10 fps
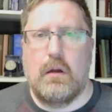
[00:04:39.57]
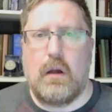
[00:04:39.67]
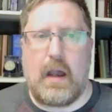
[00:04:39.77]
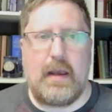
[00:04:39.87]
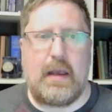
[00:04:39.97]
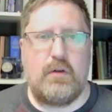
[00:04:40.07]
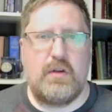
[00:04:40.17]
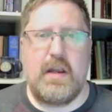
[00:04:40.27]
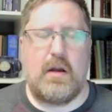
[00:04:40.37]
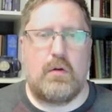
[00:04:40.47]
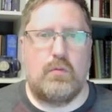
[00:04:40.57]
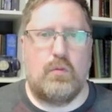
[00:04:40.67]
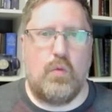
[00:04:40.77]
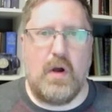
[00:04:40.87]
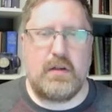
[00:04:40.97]
I, I don't care
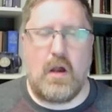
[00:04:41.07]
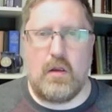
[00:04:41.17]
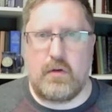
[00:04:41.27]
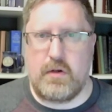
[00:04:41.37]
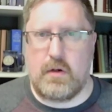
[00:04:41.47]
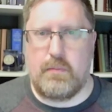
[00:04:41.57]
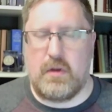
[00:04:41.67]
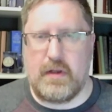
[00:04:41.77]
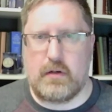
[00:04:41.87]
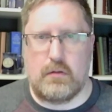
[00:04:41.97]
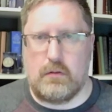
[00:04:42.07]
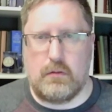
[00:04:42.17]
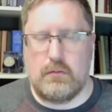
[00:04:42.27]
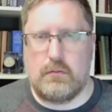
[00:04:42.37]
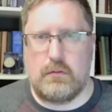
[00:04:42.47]
what color your political
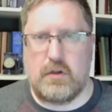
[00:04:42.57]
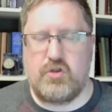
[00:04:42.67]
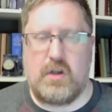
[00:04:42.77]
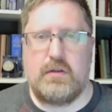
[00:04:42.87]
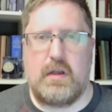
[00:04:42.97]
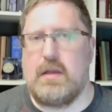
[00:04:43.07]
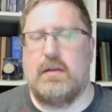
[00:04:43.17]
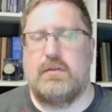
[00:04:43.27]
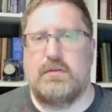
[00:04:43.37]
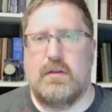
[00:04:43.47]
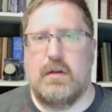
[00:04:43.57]
agenda is.